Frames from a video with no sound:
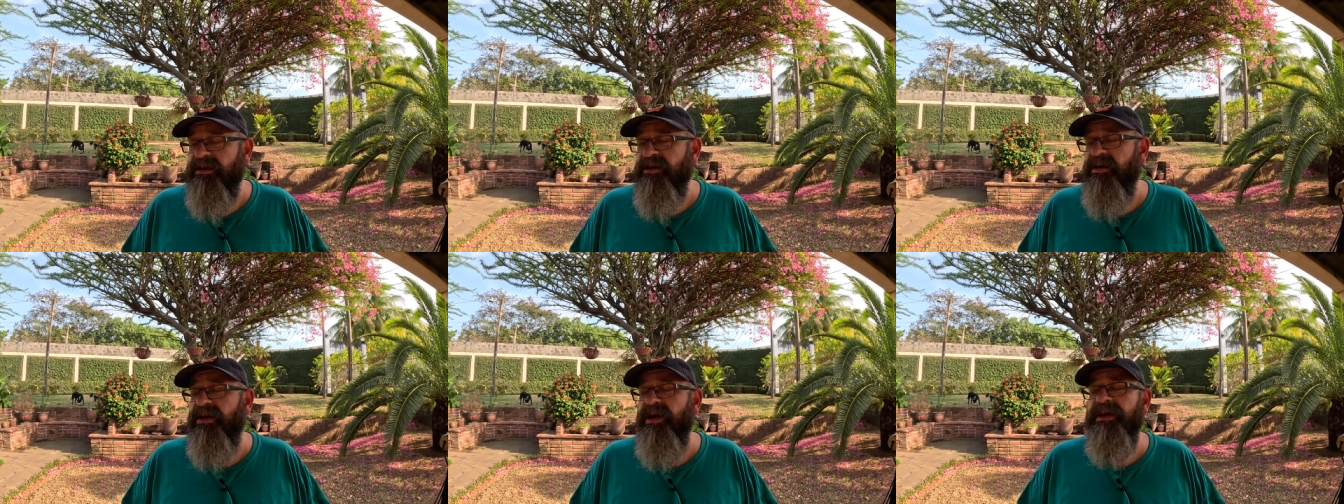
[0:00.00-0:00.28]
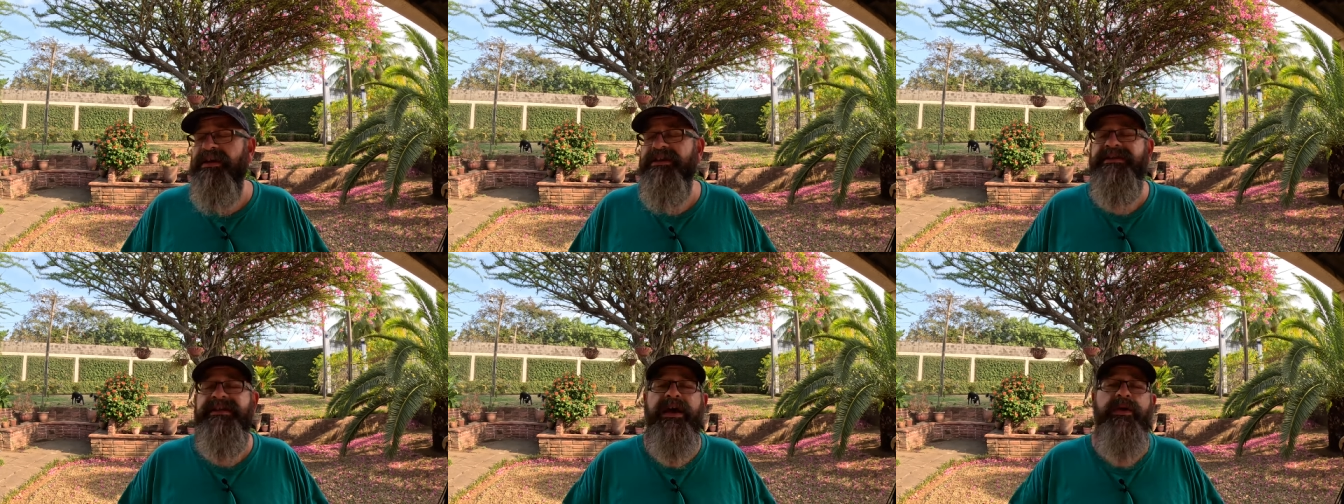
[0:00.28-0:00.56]
you're
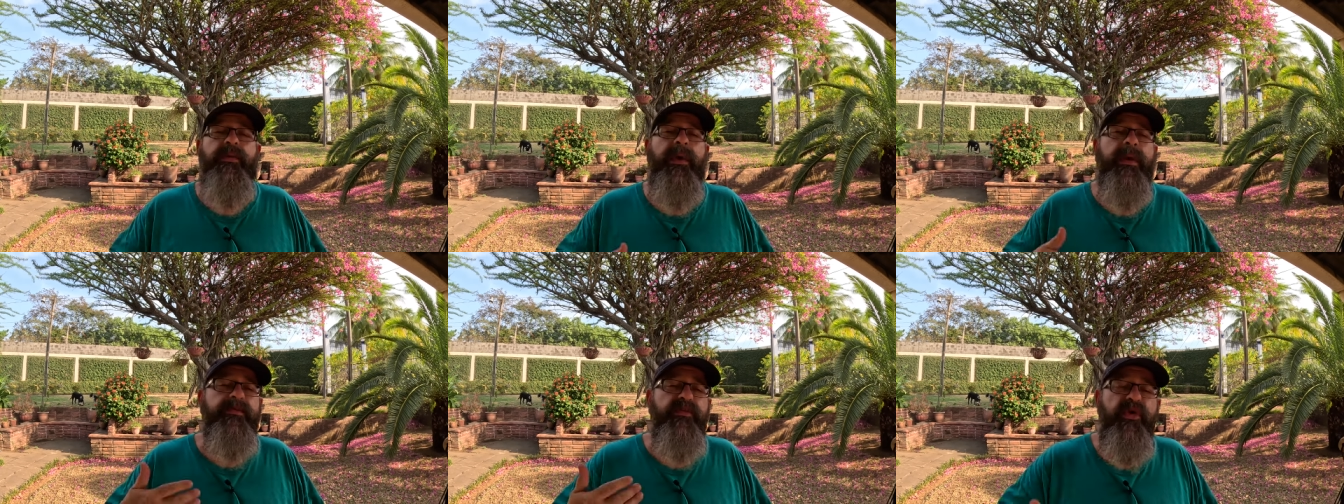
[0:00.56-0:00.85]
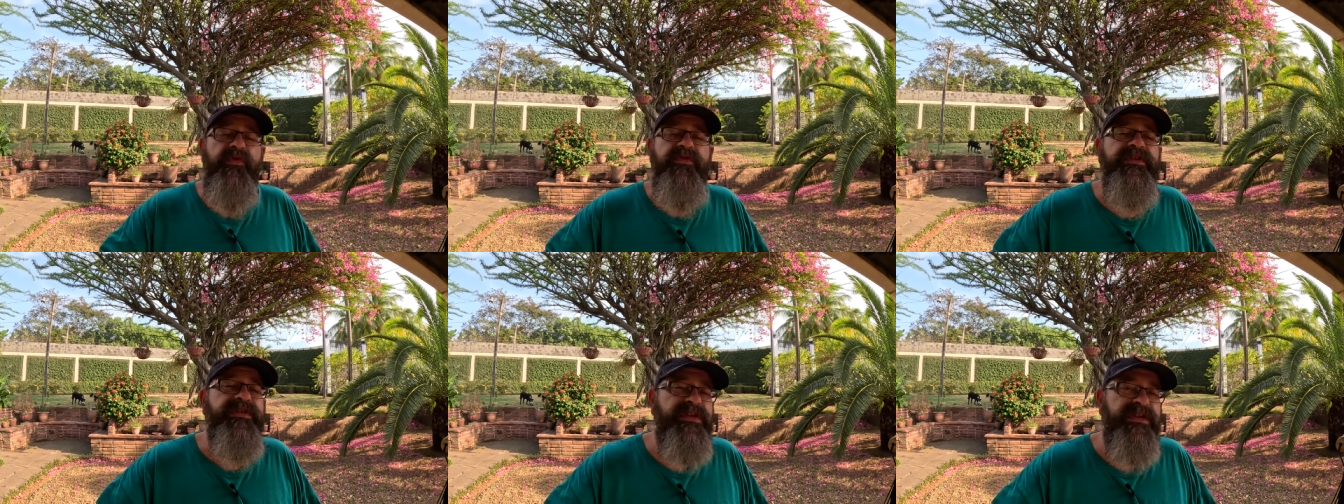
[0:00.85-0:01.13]
going to say, "Well, I'm
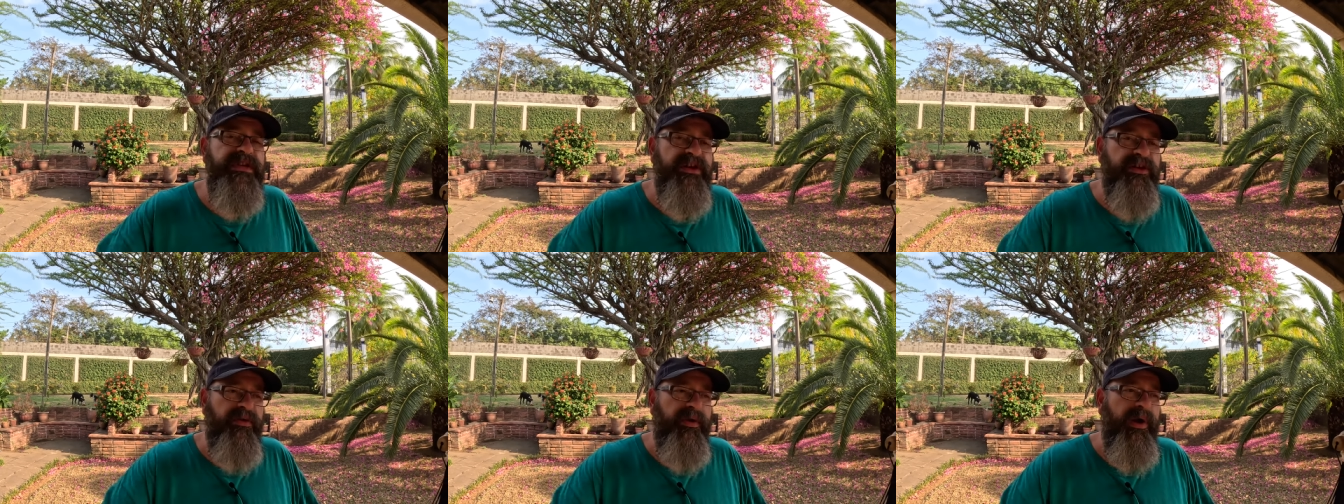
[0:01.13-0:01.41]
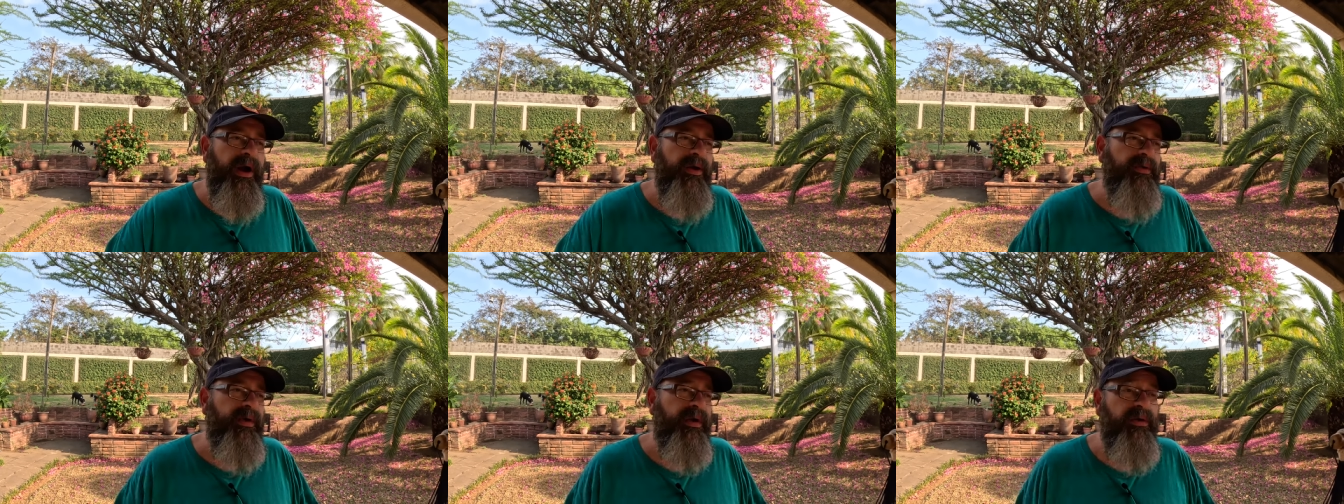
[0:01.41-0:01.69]
moving to
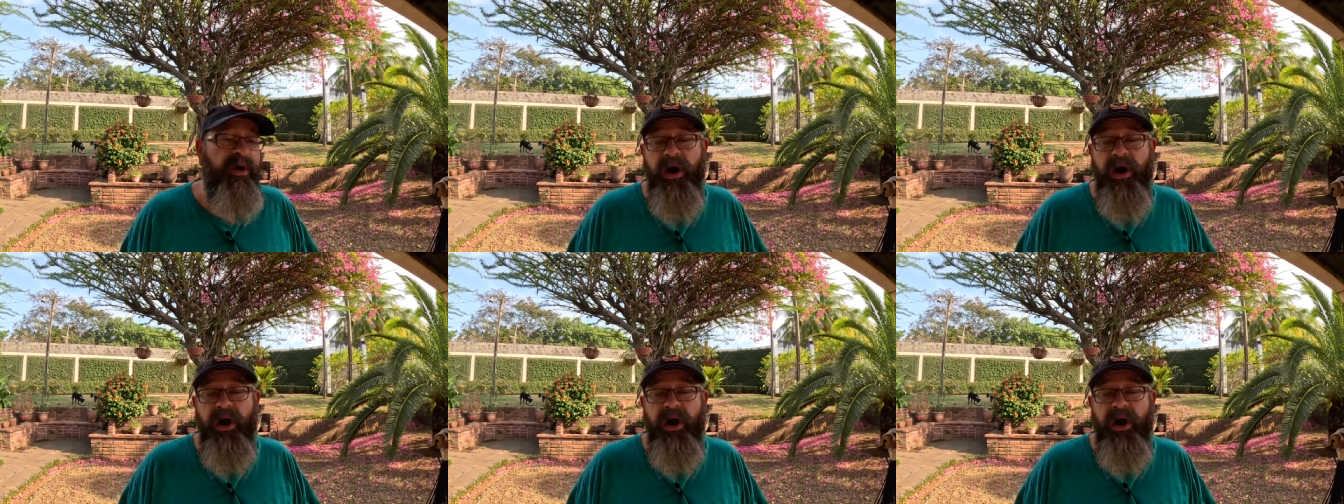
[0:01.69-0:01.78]
Nicaragua."